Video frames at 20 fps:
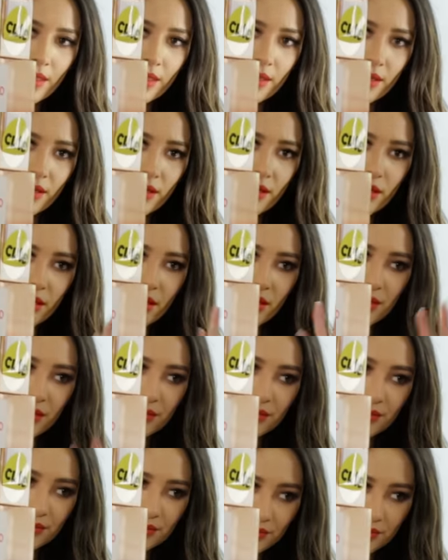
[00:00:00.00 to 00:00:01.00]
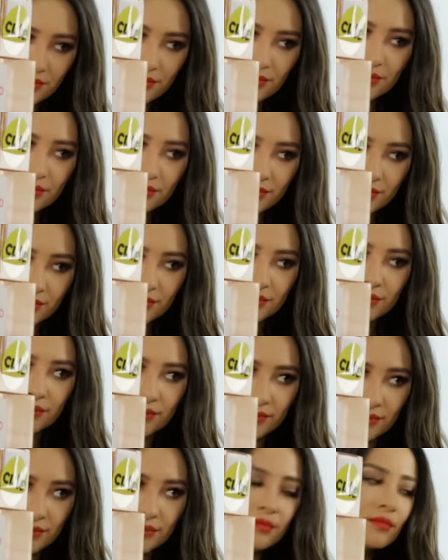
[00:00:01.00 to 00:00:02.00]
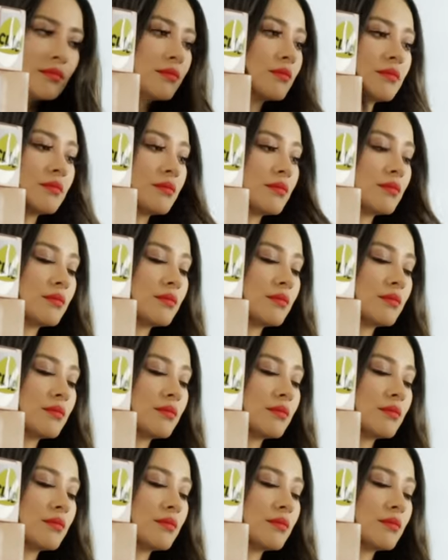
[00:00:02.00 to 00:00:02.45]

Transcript: (silent)